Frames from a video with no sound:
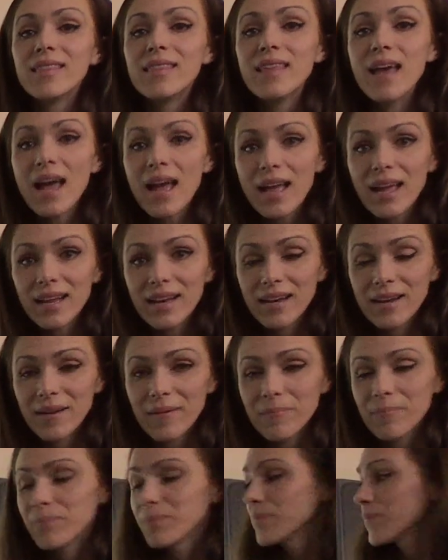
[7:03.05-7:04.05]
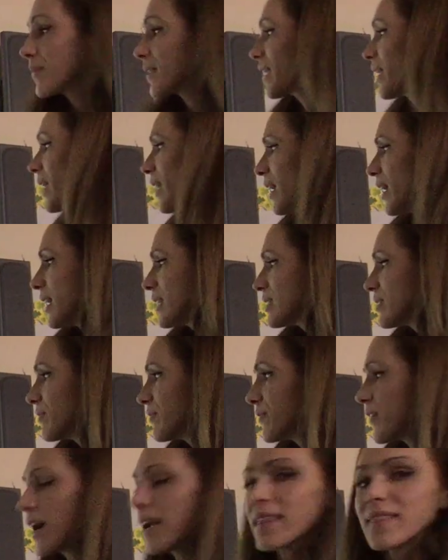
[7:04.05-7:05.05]
Then, to
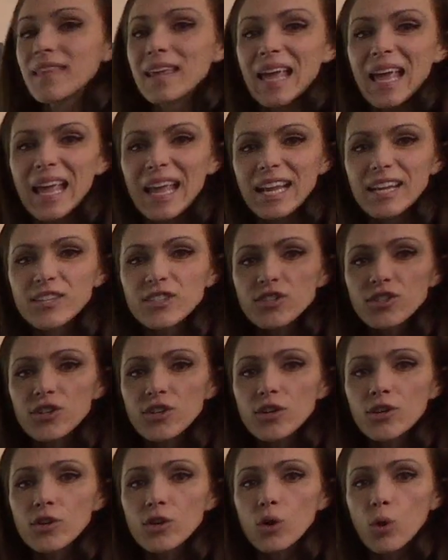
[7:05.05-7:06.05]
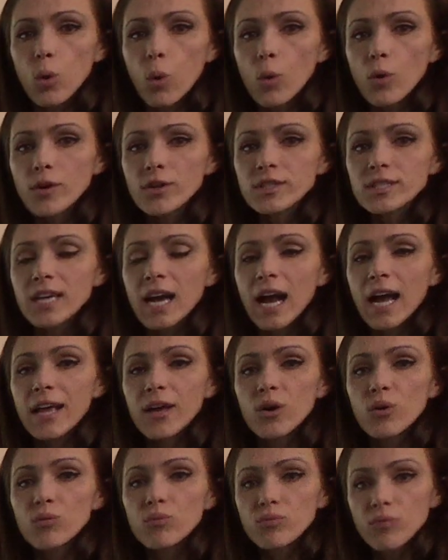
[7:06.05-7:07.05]
find the
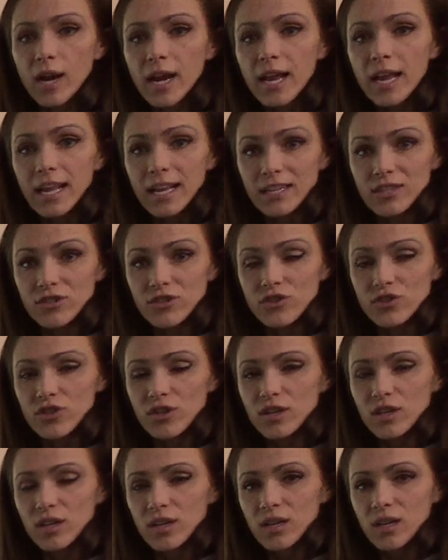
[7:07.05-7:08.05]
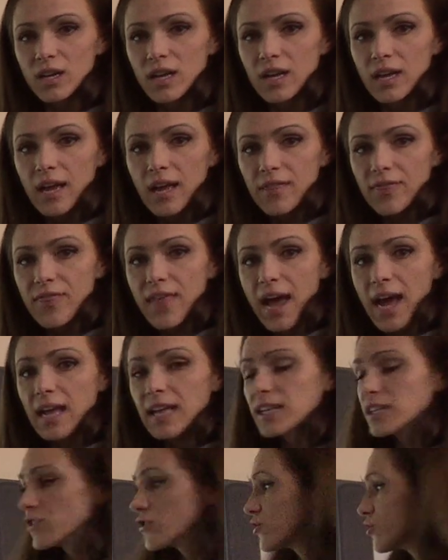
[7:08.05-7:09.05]
interquartile range,
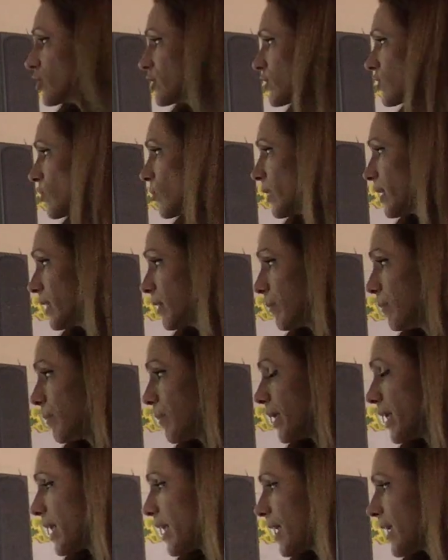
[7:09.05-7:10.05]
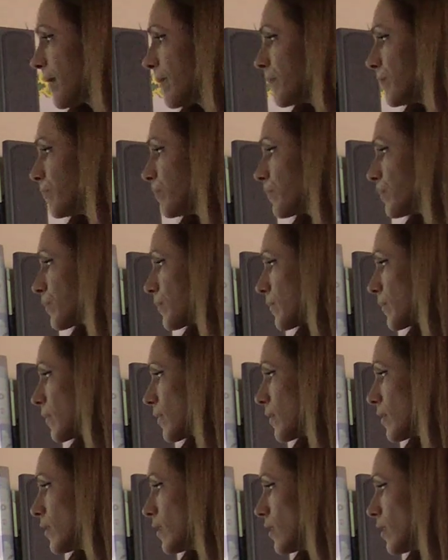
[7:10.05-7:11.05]
that is just going to be
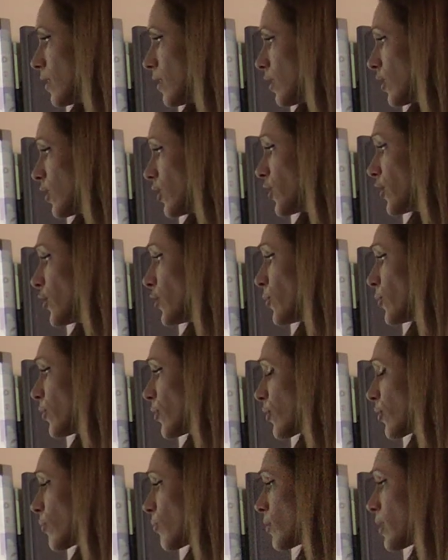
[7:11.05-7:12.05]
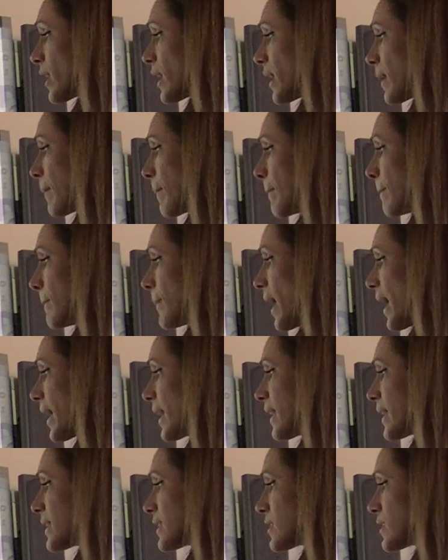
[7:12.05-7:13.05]
Q3
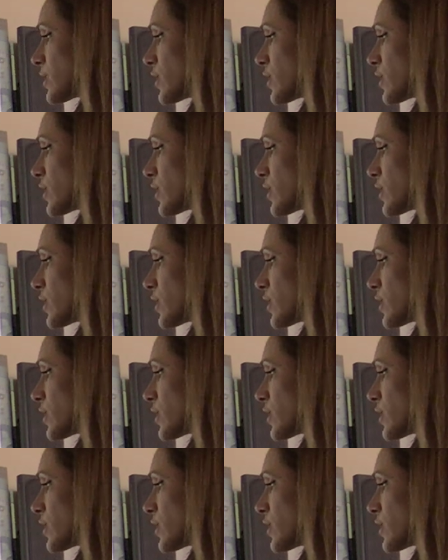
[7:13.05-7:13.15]
minus